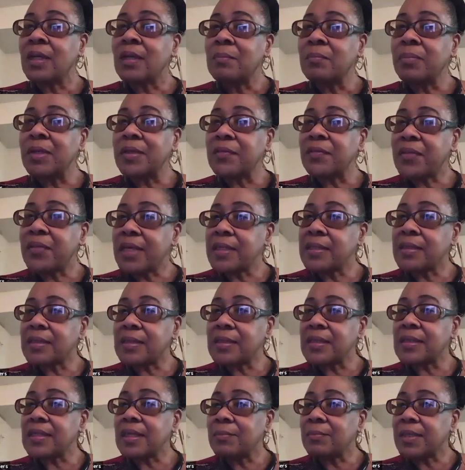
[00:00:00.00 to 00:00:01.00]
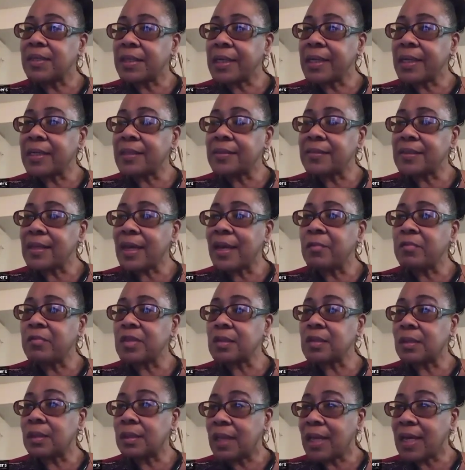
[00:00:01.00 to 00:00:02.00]
But thanks to Stem Enhance, I
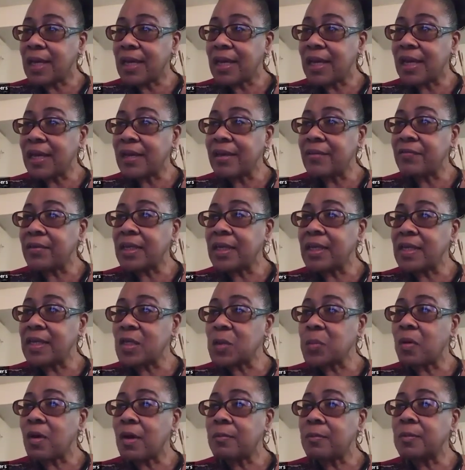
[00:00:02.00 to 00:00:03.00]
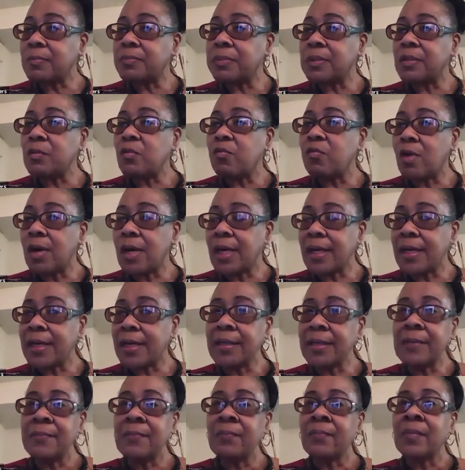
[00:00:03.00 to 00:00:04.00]
was alive. And it's probably
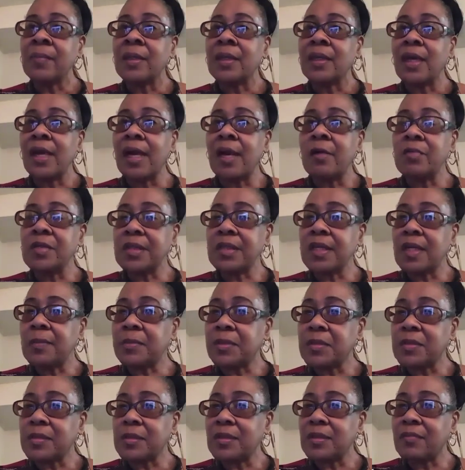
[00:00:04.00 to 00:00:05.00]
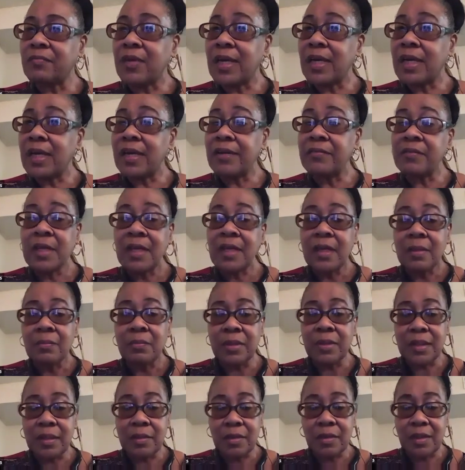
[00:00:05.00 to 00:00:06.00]
why I was able to survive.
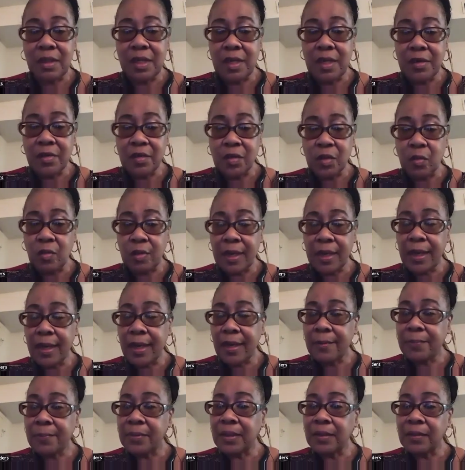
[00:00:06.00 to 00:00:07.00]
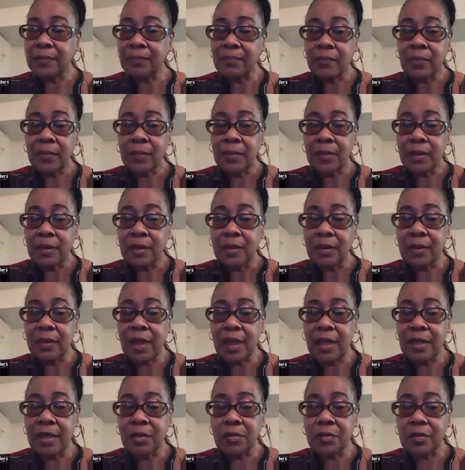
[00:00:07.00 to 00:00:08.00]
But here's what happened.
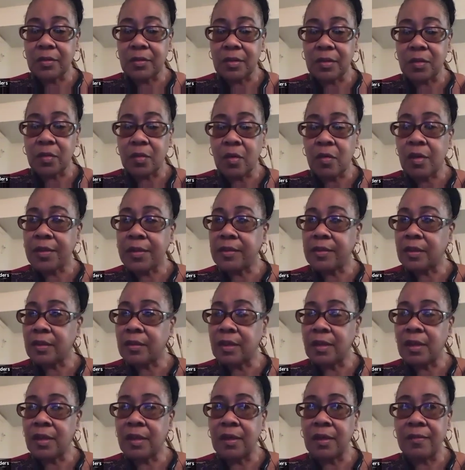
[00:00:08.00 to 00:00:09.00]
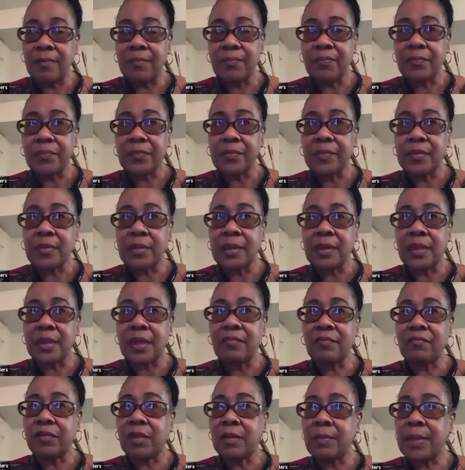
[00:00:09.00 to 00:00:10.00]
They saw the
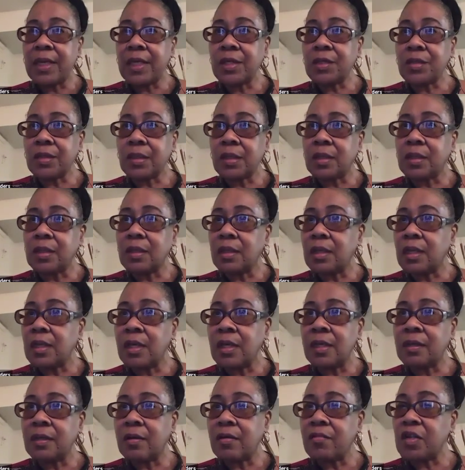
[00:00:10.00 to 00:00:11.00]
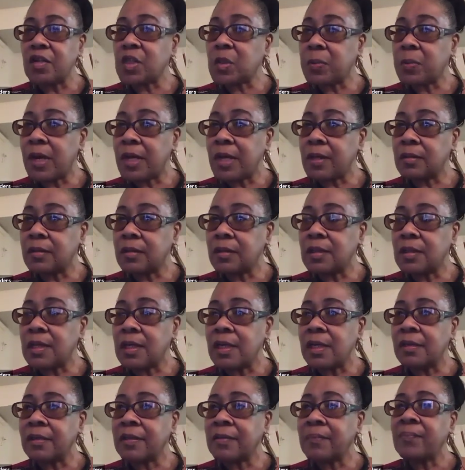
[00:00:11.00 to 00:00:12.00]
inflammation in the lung or the spot on the
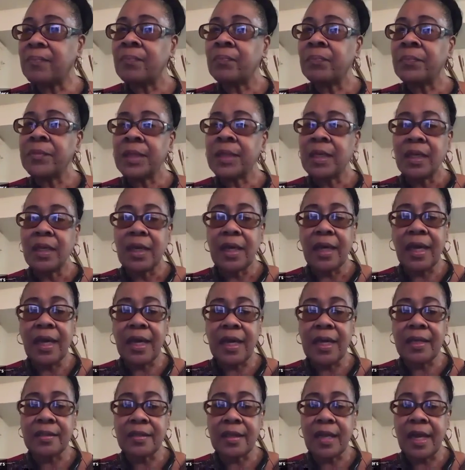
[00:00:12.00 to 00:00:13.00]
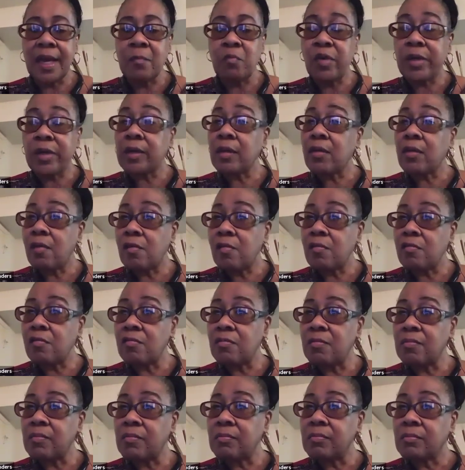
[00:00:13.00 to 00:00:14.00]
lung, and I went
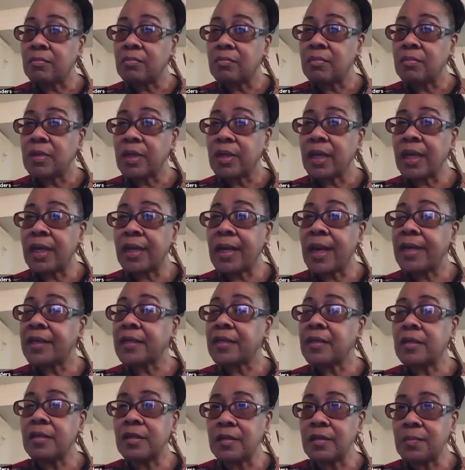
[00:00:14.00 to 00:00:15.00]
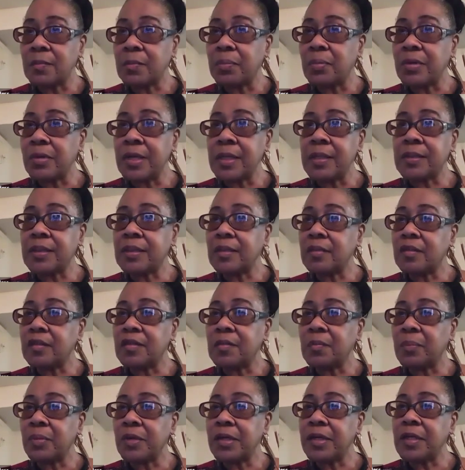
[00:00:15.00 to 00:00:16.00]
home and I couldn't breathe, still
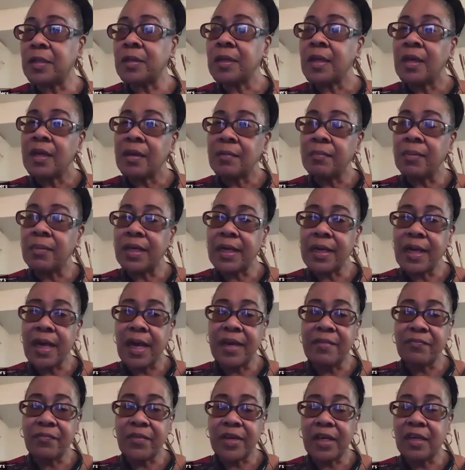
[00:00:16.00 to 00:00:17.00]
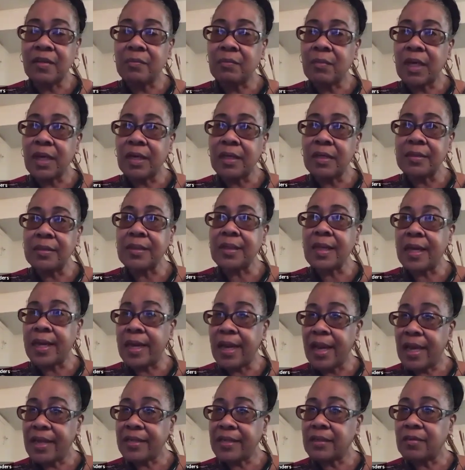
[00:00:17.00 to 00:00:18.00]
couldn't breathe. But I found my
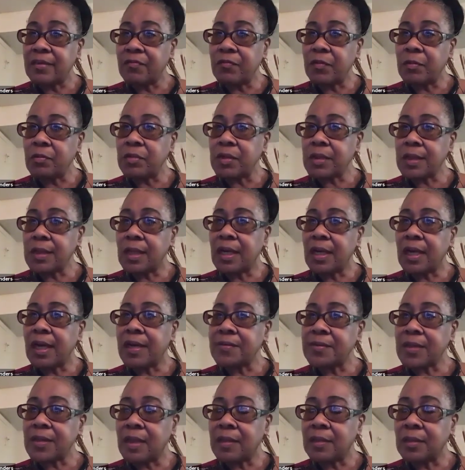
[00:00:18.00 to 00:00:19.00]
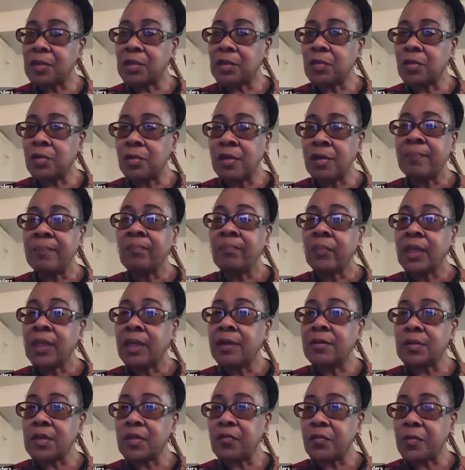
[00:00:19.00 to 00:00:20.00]
Cyactive. It was sitting outside the door.
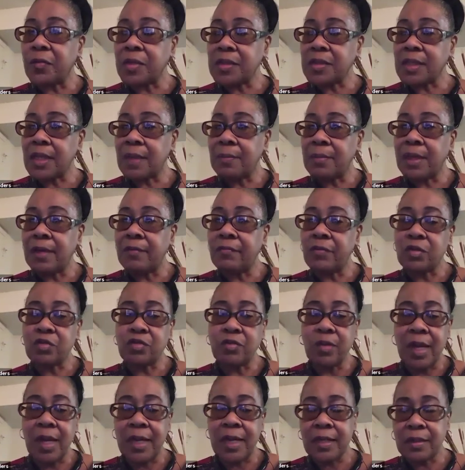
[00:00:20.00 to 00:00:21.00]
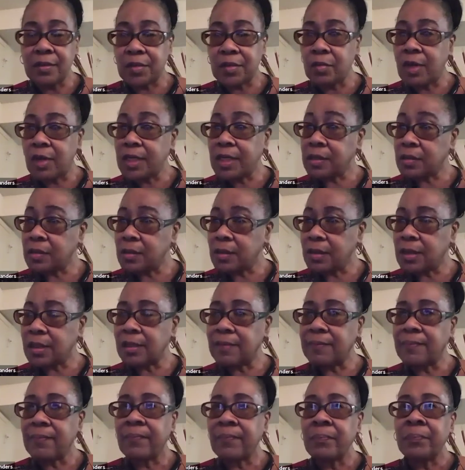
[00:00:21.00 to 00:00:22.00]
It was the first time I ever tried it, so I took
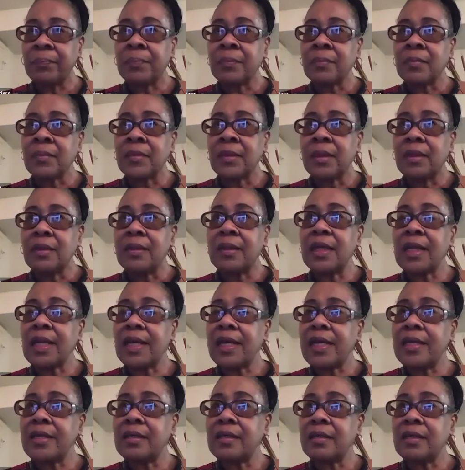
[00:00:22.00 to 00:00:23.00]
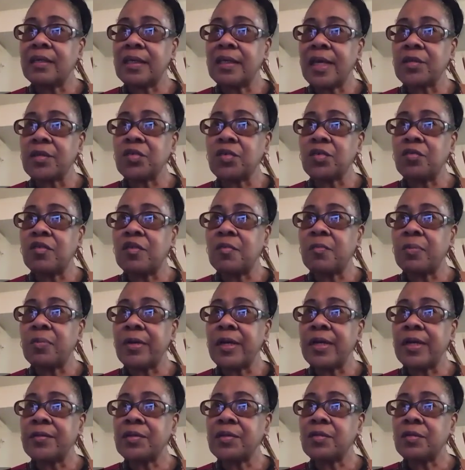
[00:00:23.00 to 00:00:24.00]
it. Then I got short of
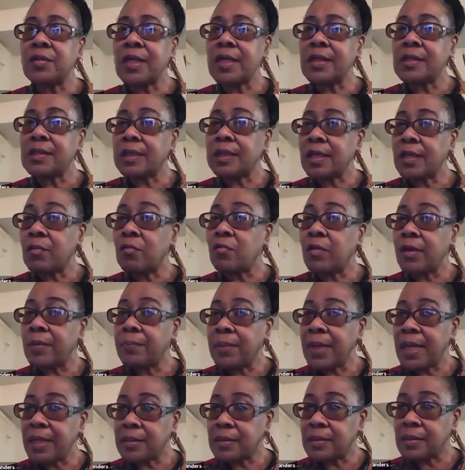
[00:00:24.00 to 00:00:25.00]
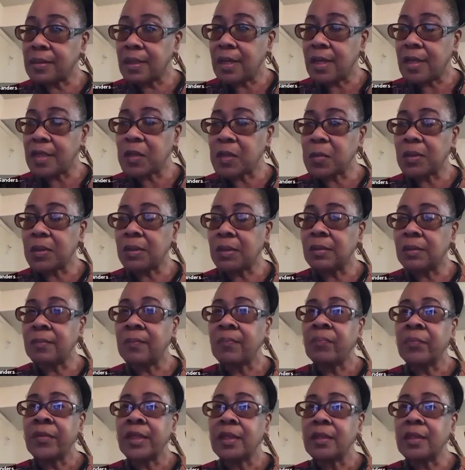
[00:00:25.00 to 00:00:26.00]
breath 2 days later, went back to the hospital.
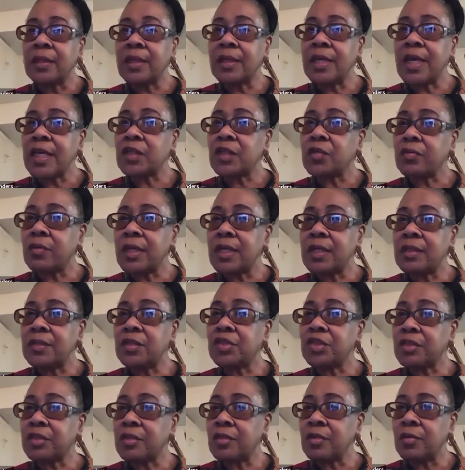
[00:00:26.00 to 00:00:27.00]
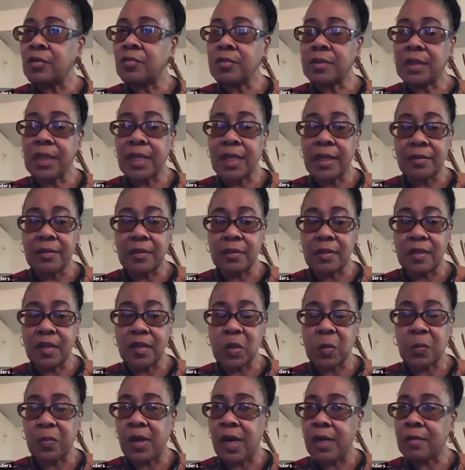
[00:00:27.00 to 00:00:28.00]
The x-rays showed that the
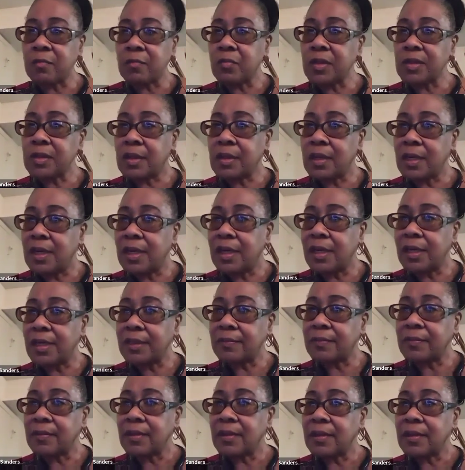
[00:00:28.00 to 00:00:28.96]
spot was gone.